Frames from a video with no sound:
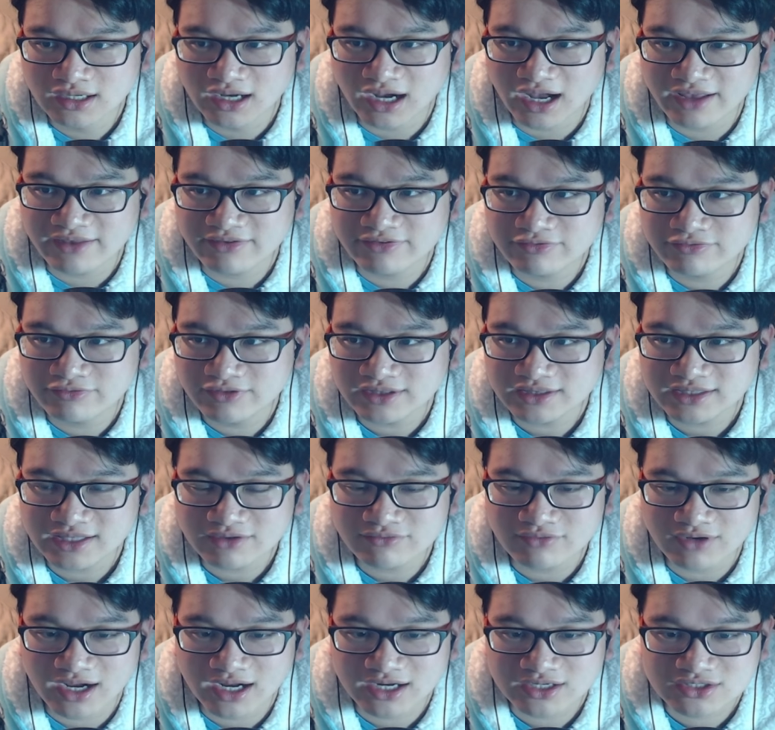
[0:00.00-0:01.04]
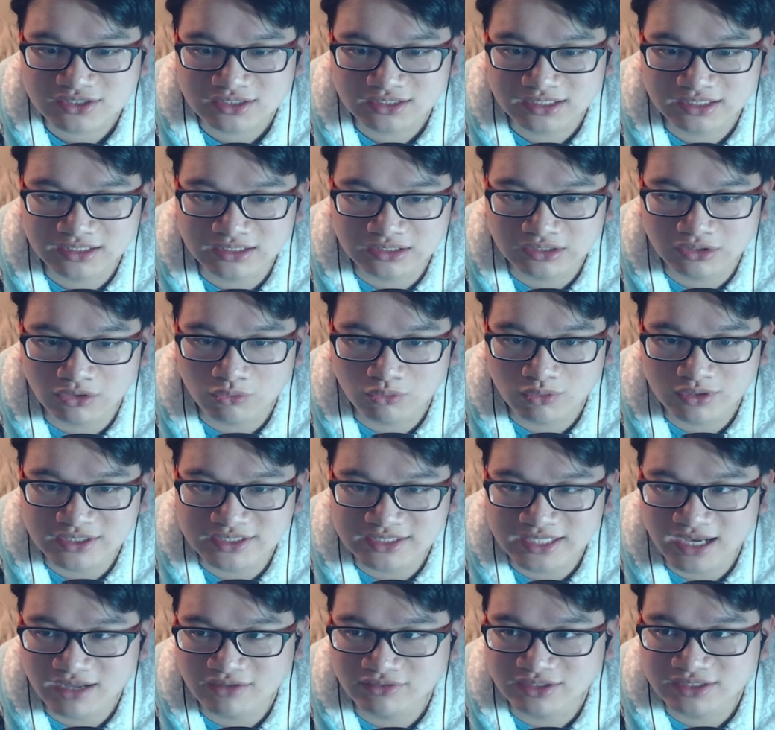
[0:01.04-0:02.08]
I think they've actually lowered
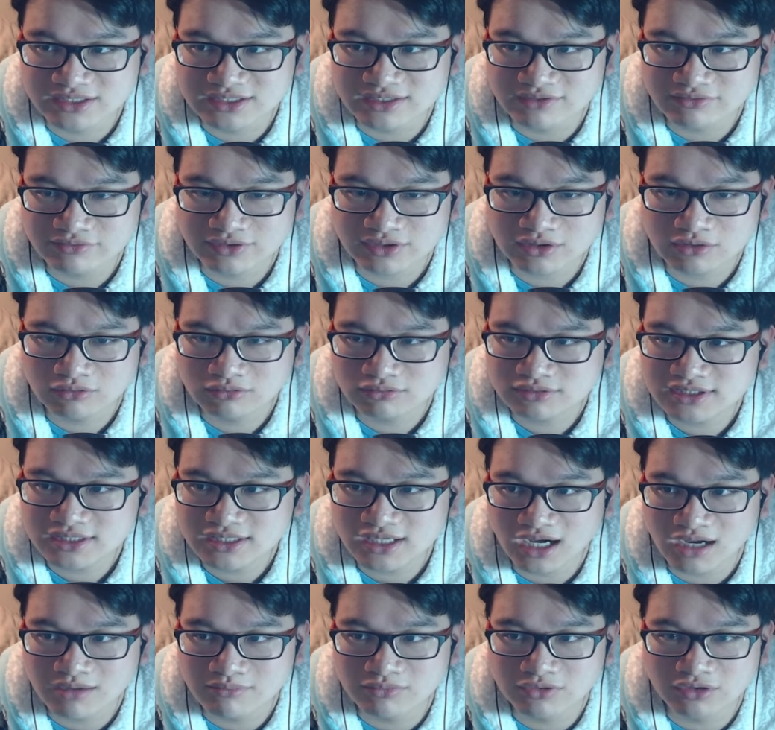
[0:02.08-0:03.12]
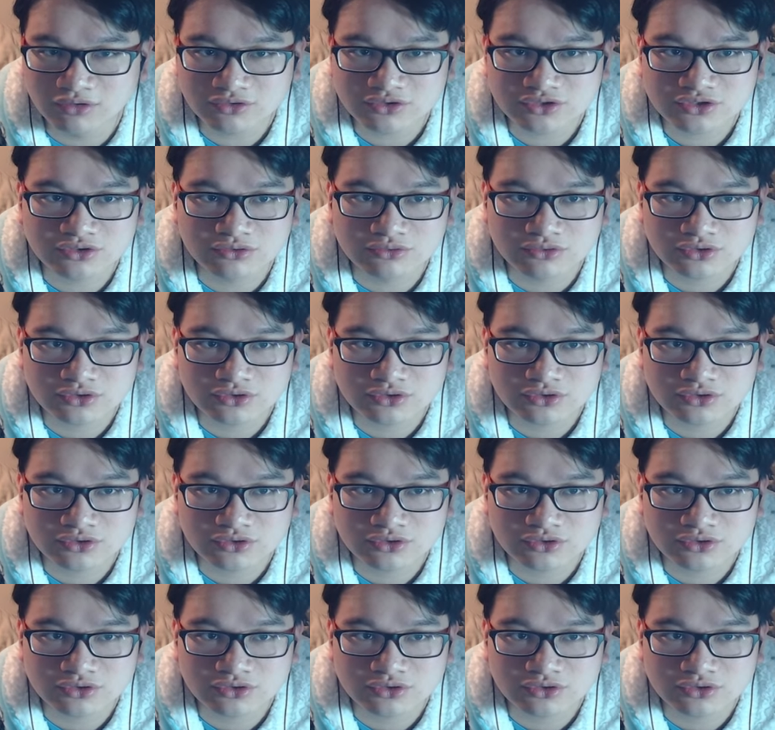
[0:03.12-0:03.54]
down the difficulty, I'm not too